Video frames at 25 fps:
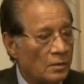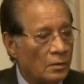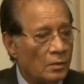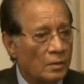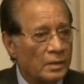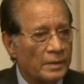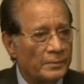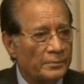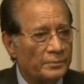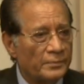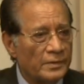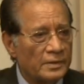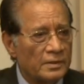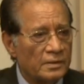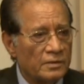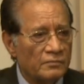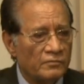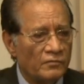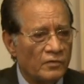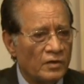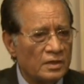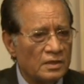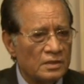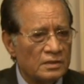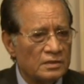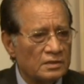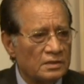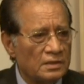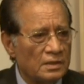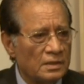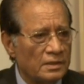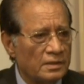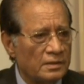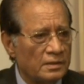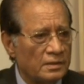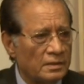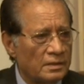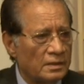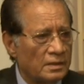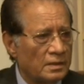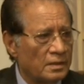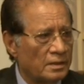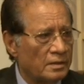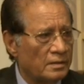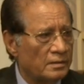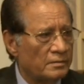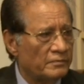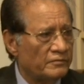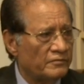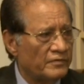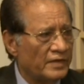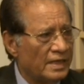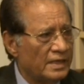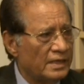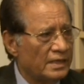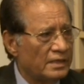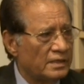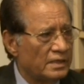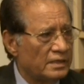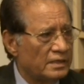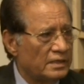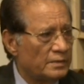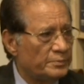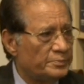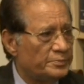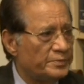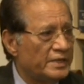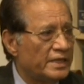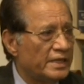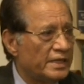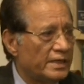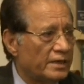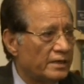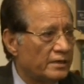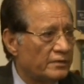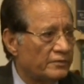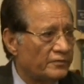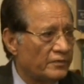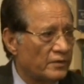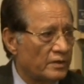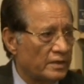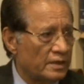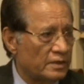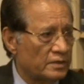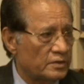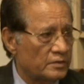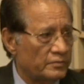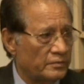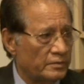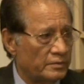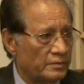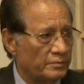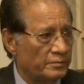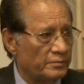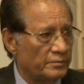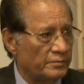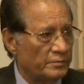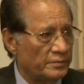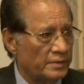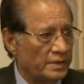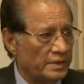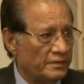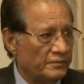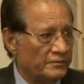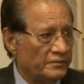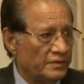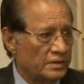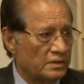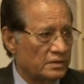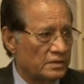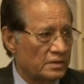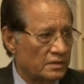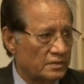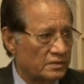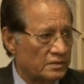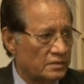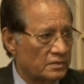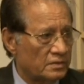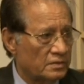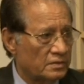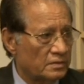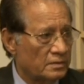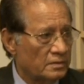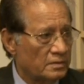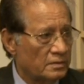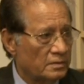Okay, but what is the validity period for H-1B visas?